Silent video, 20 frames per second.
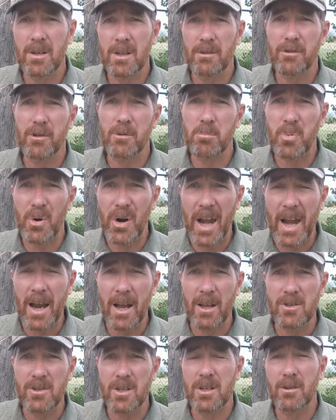different
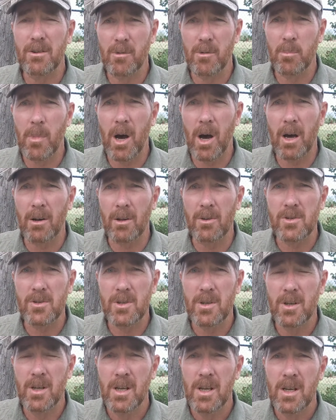brands and different models.